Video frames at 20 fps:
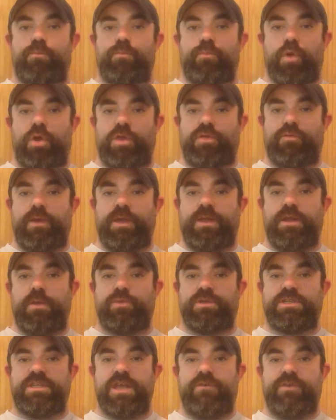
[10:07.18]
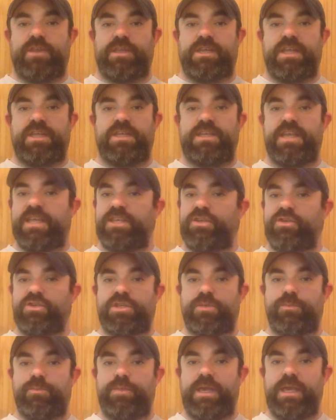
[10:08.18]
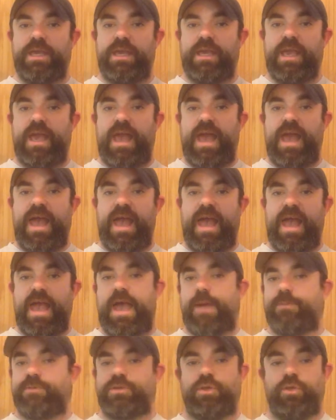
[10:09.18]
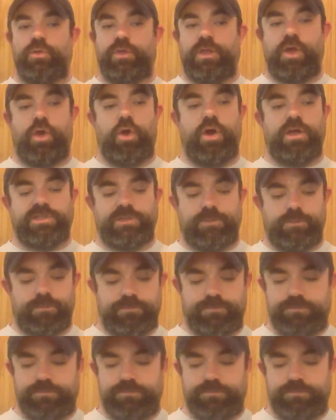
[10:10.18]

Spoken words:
Birthright number 7 continues to be absolutely awesome.